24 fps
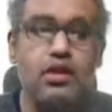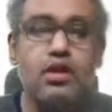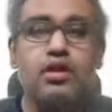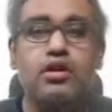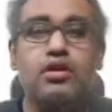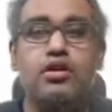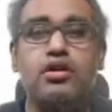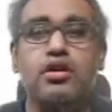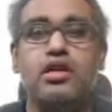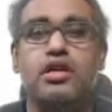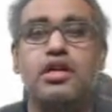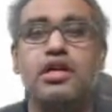
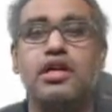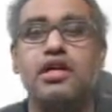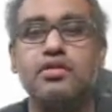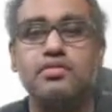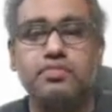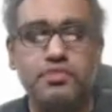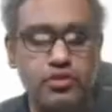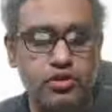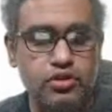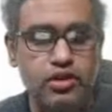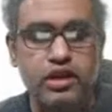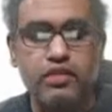Okay, yeah.
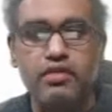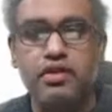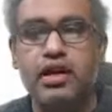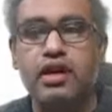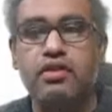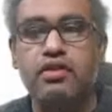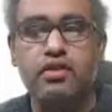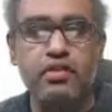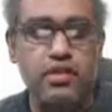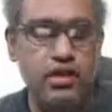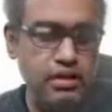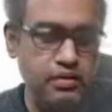Good evening,
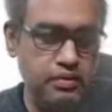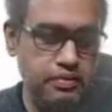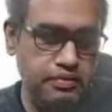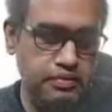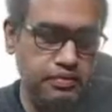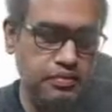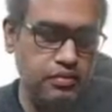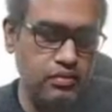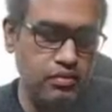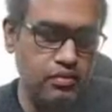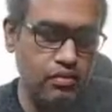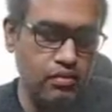everyone.
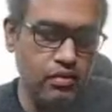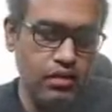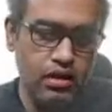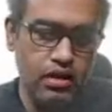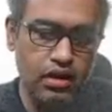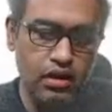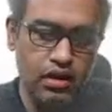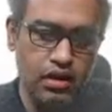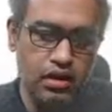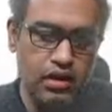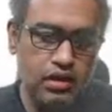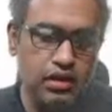
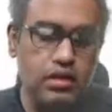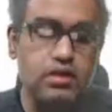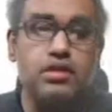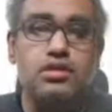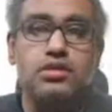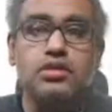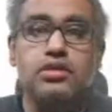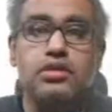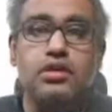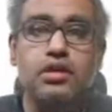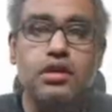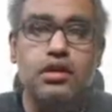
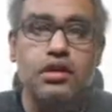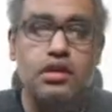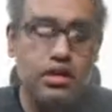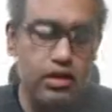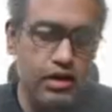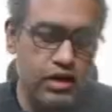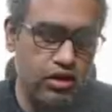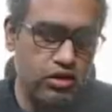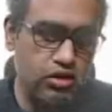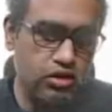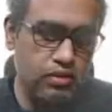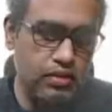
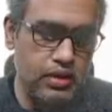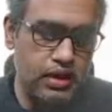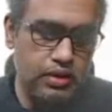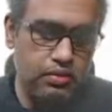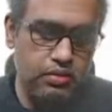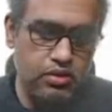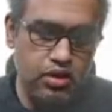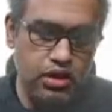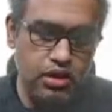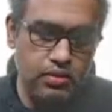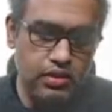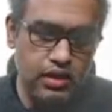I hope I
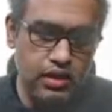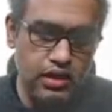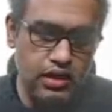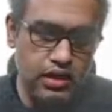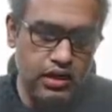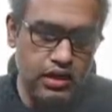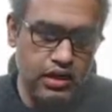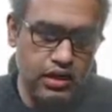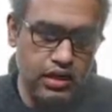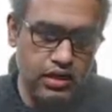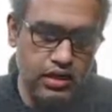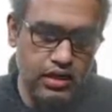am
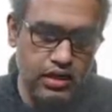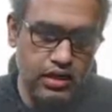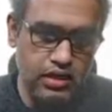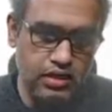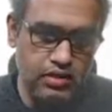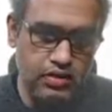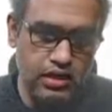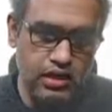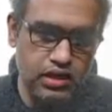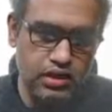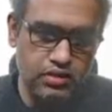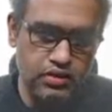audible and as
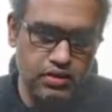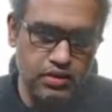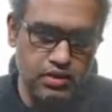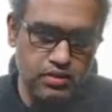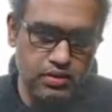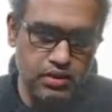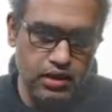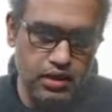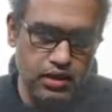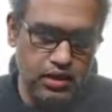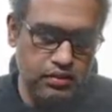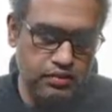well as
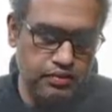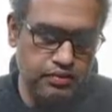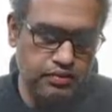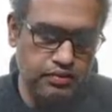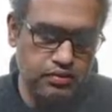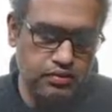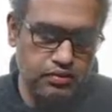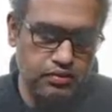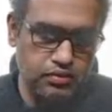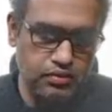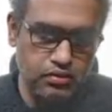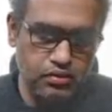visible.
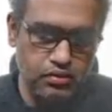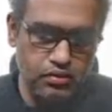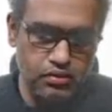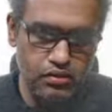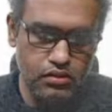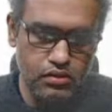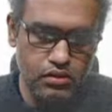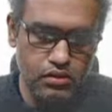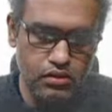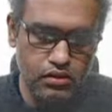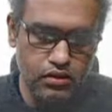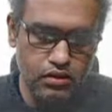
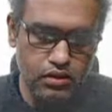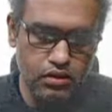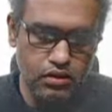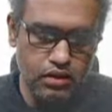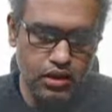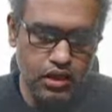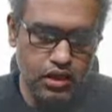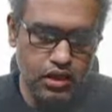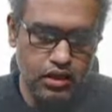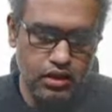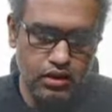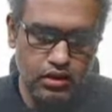
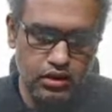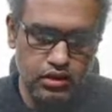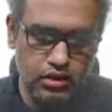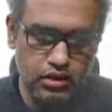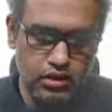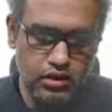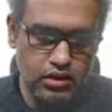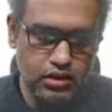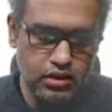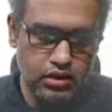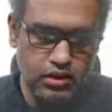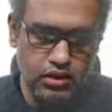Okay.
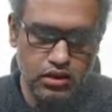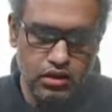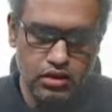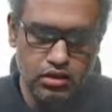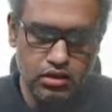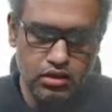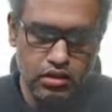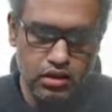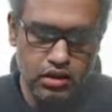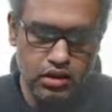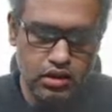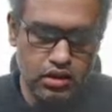
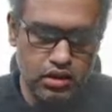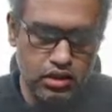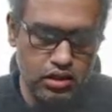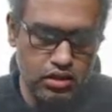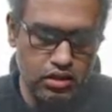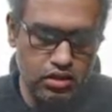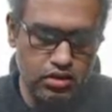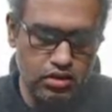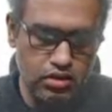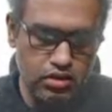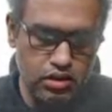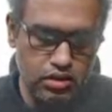
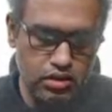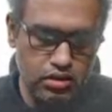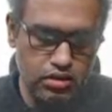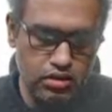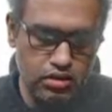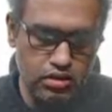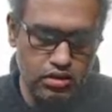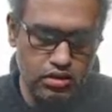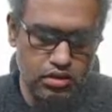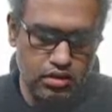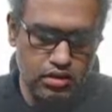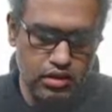Okay, good.
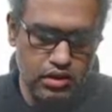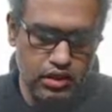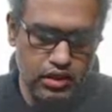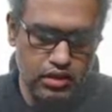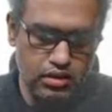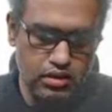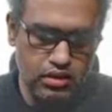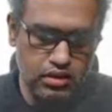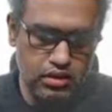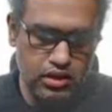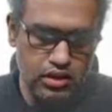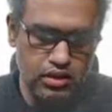So
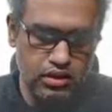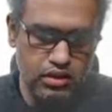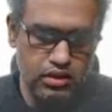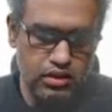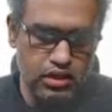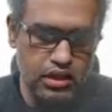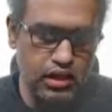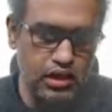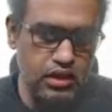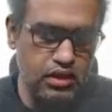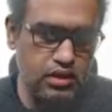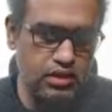yes, let's
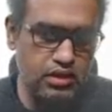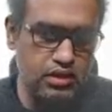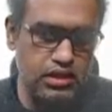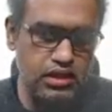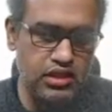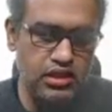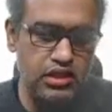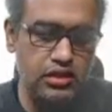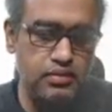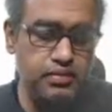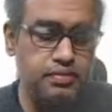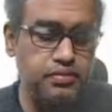start the
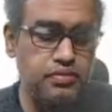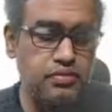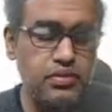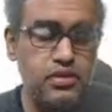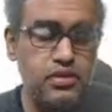session.